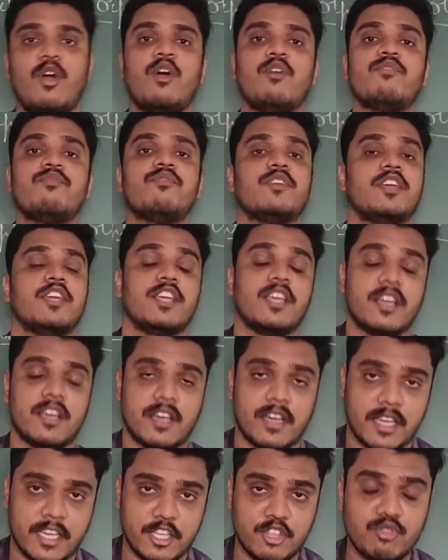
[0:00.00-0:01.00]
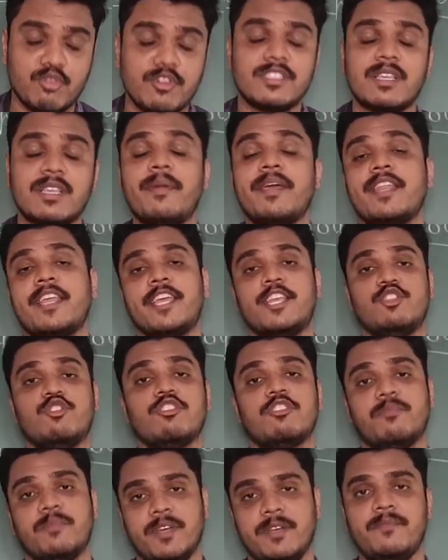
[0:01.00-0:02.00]
of Hinduism and
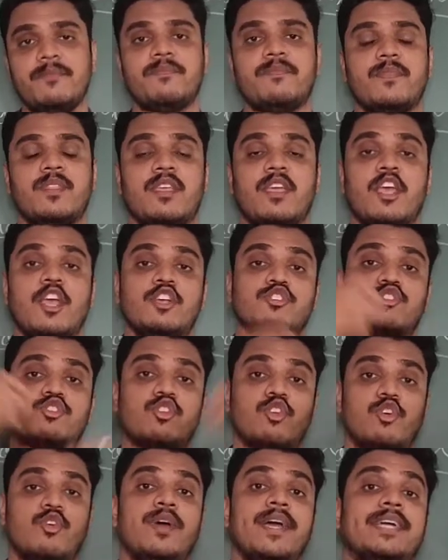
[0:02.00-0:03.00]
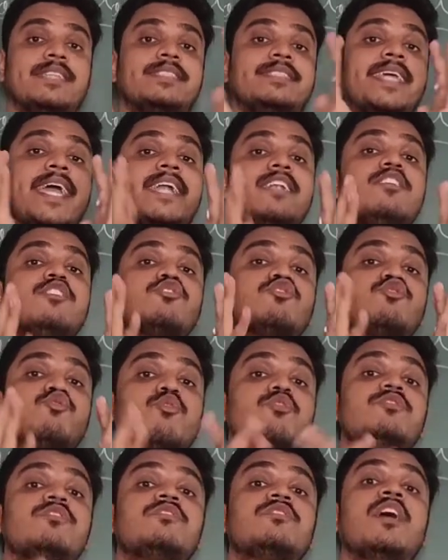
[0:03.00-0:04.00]
Hinduism. So that
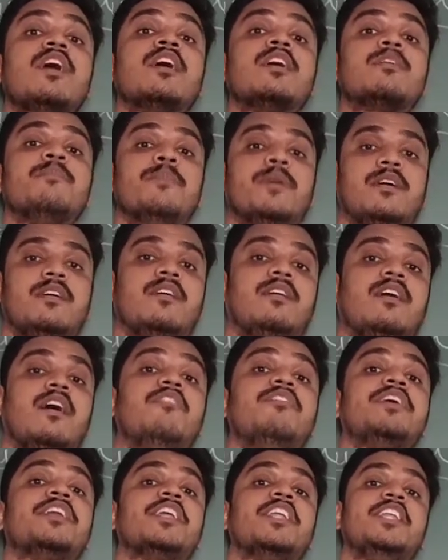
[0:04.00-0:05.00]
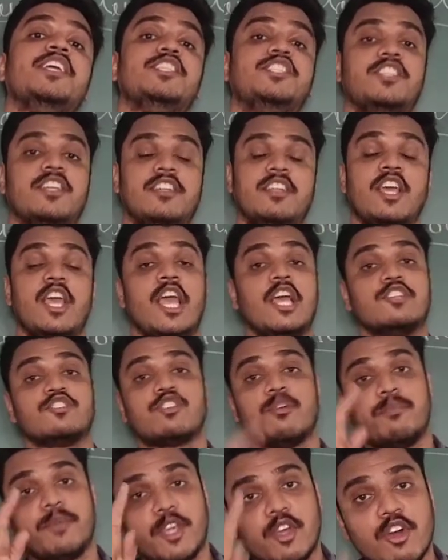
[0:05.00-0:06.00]
shows dharma, our religion.
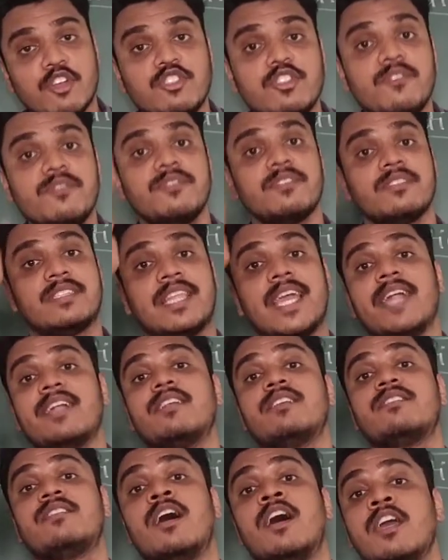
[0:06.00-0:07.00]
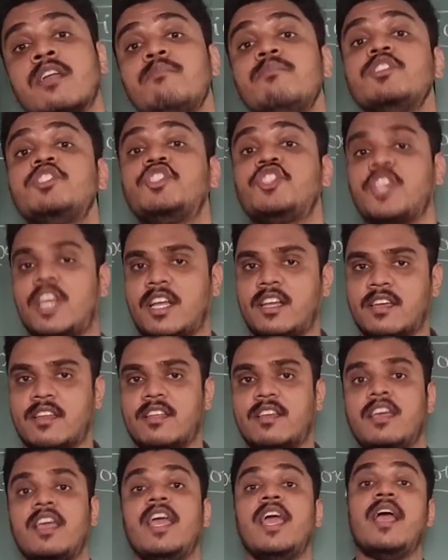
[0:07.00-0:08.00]
So because of that dharma chakra,
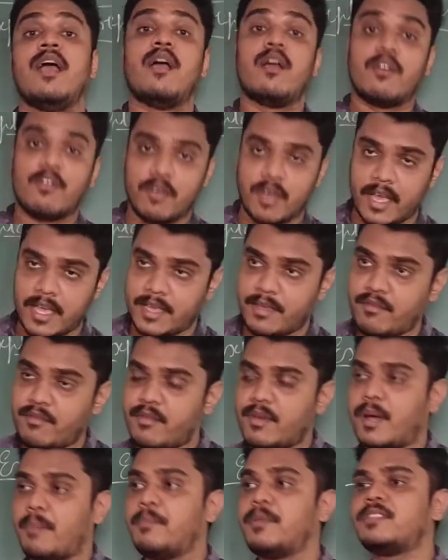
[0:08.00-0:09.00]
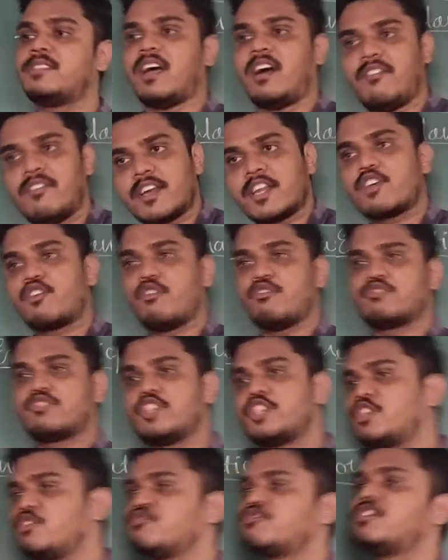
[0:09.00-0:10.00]
means our
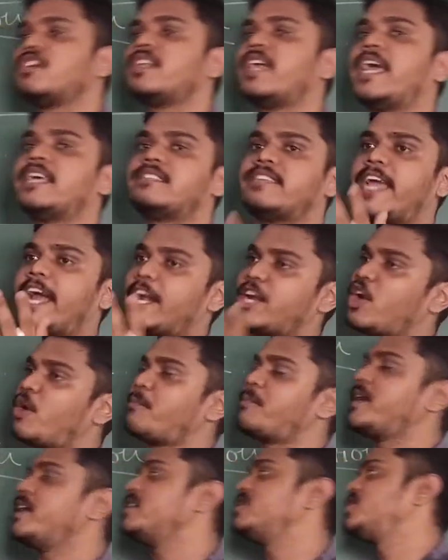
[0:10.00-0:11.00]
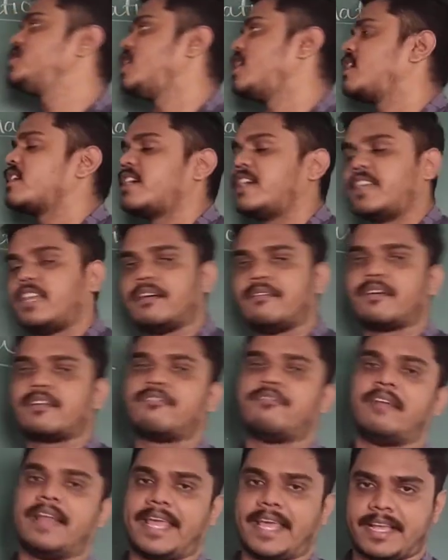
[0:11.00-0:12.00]
constitution has adopted chakra in our
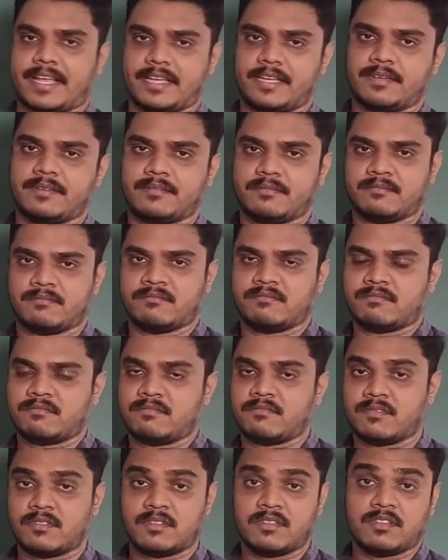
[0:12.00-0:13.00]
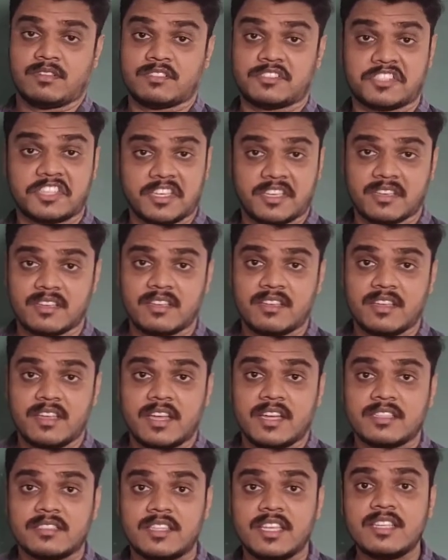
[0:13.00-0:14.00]
flag. See,
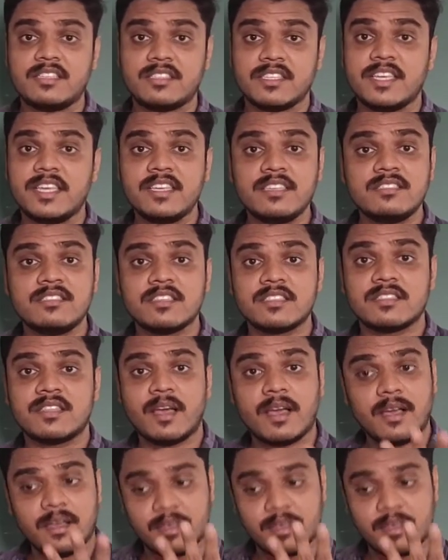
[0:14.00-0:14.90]
this is the